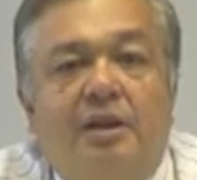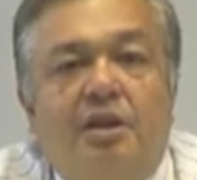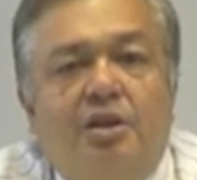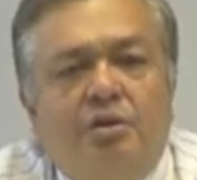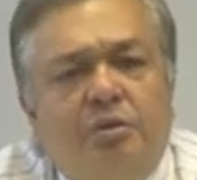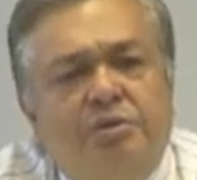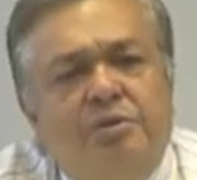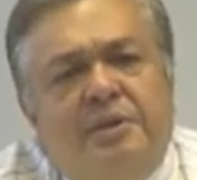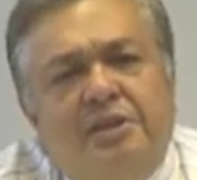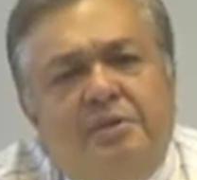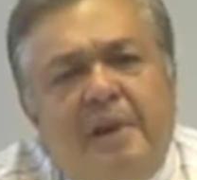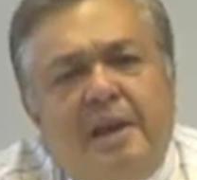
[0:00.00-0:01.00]
You'd also
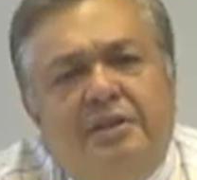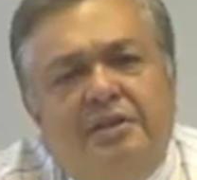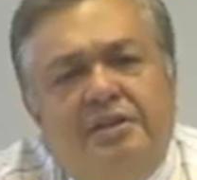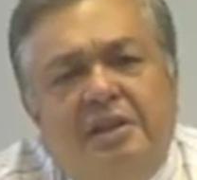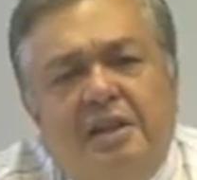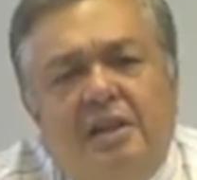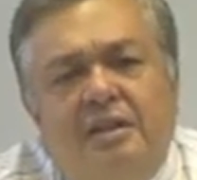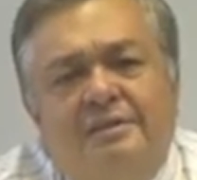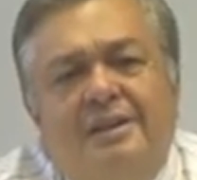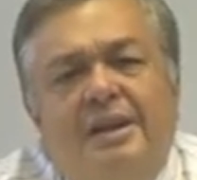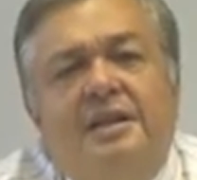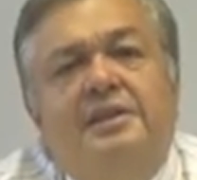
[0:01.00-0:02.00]
expect to see
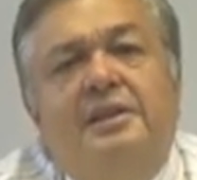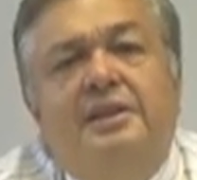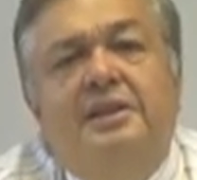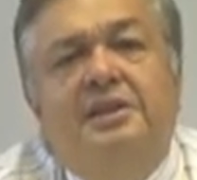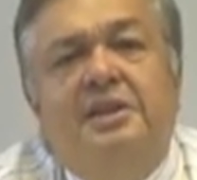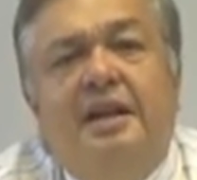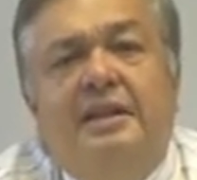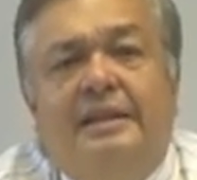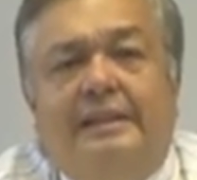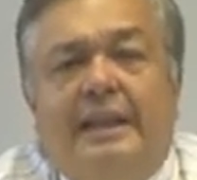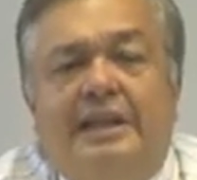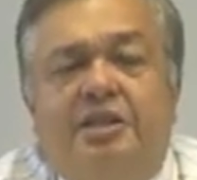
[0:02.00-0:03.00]
nicely designed
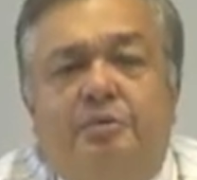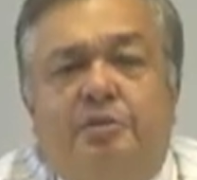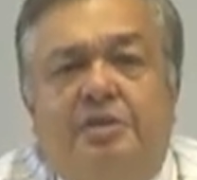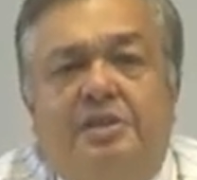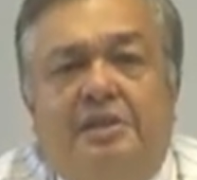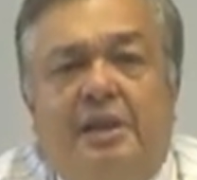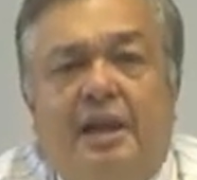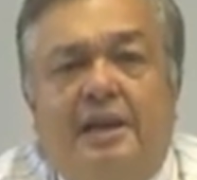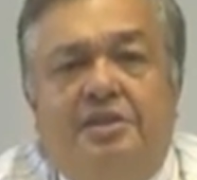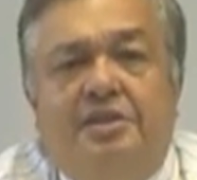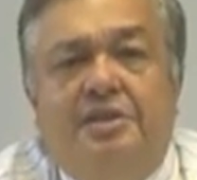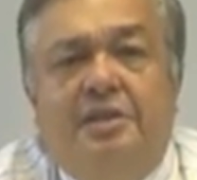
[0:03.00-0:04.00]
and legible
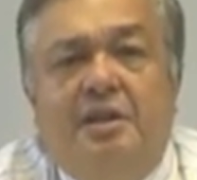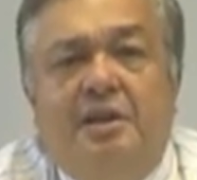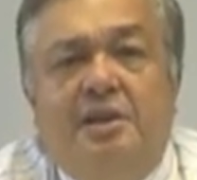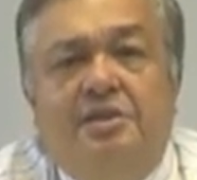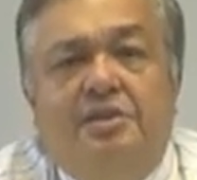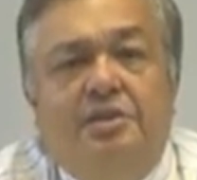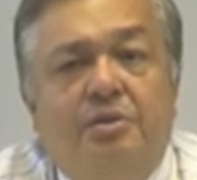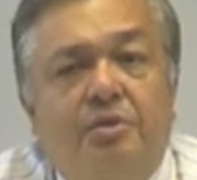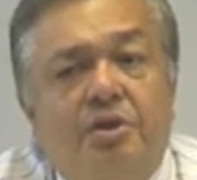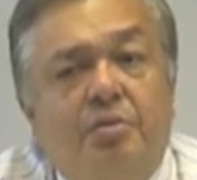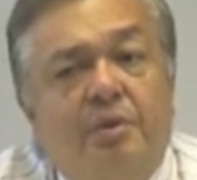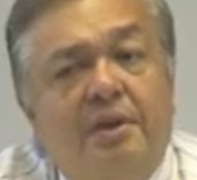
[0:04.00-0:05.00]
slides. So
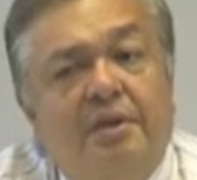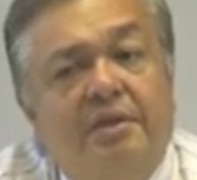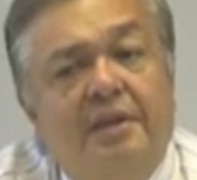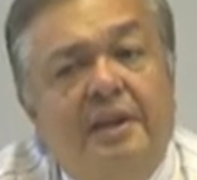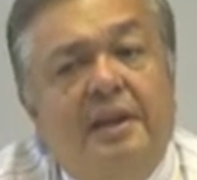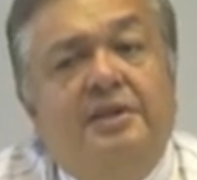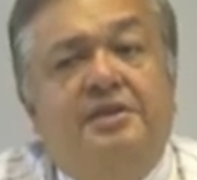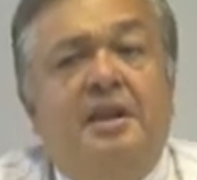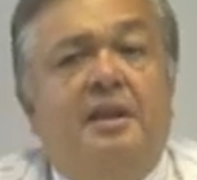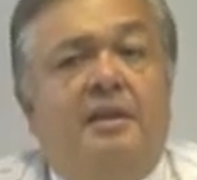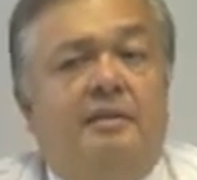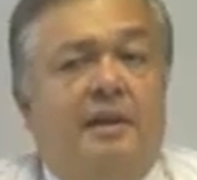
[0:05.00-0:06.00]
you want things
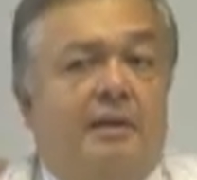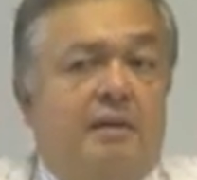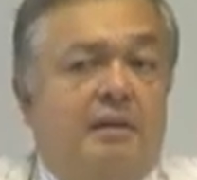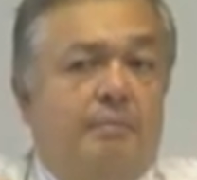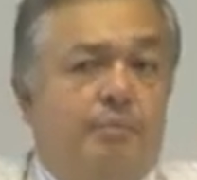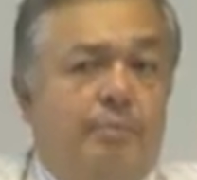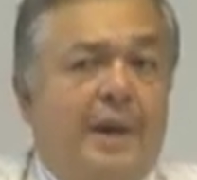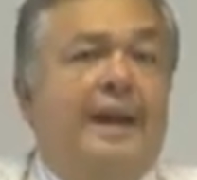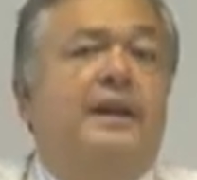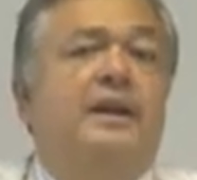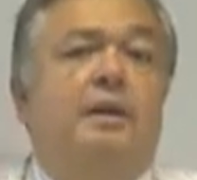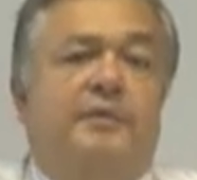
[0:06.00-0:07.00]
that
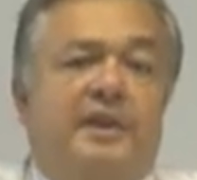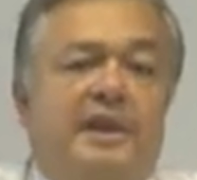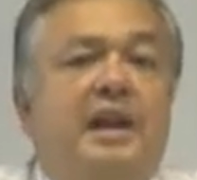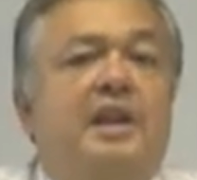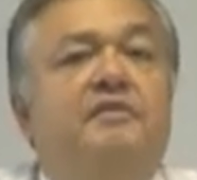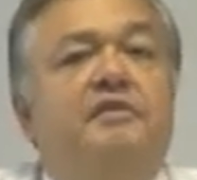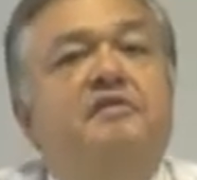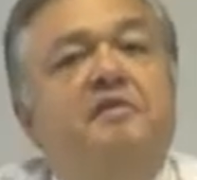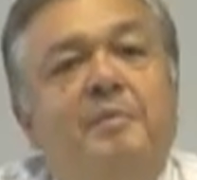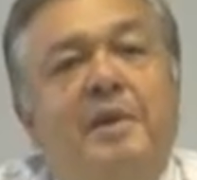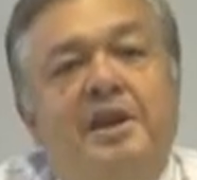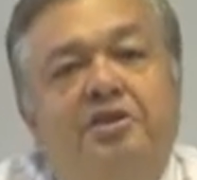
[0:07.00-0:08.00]
back up the kind of
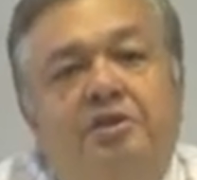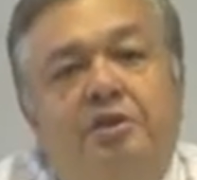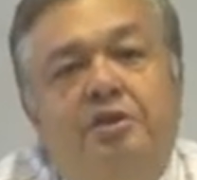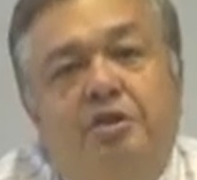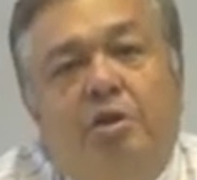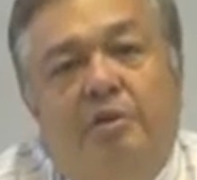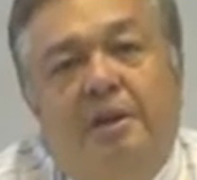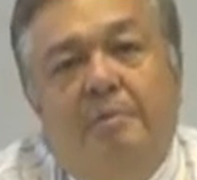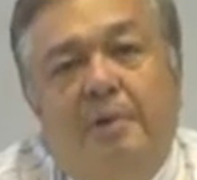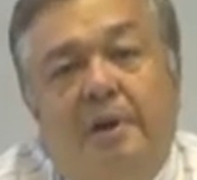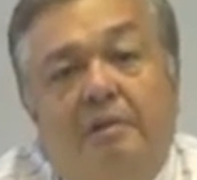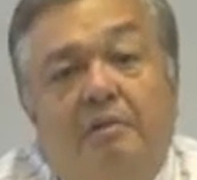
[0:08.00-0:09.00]
information you're talking
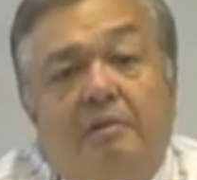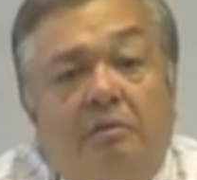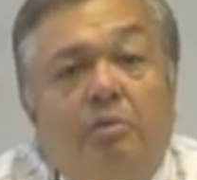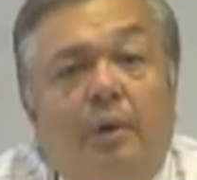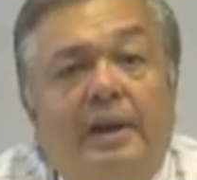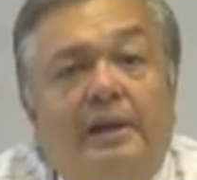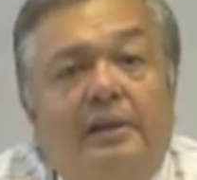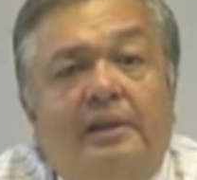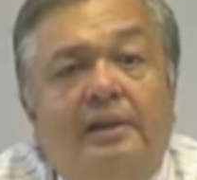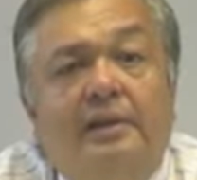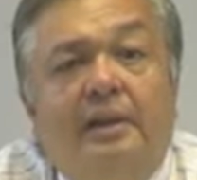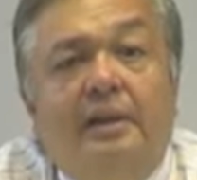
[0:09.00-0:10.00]
about quite
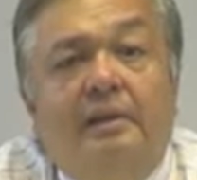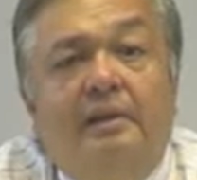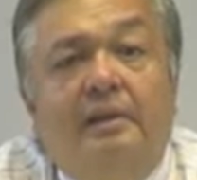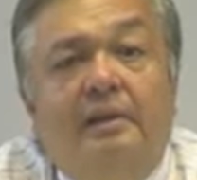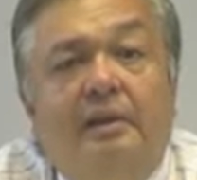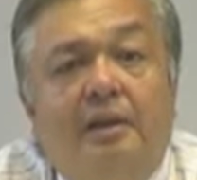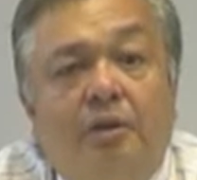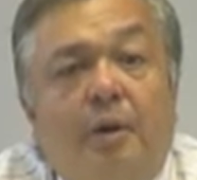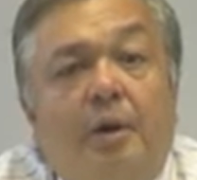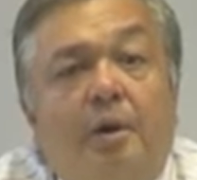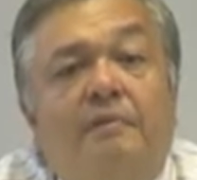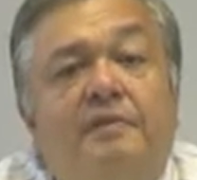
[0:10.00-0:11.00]
clearly and quite
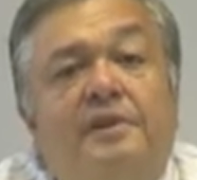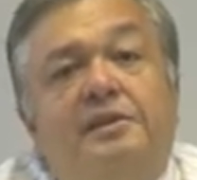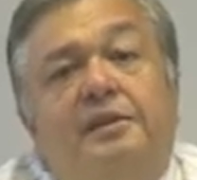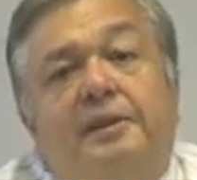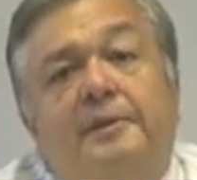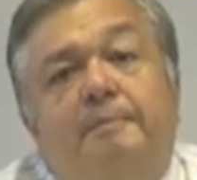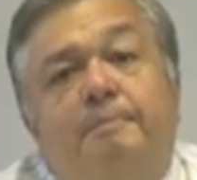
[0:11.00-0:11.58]
obviously.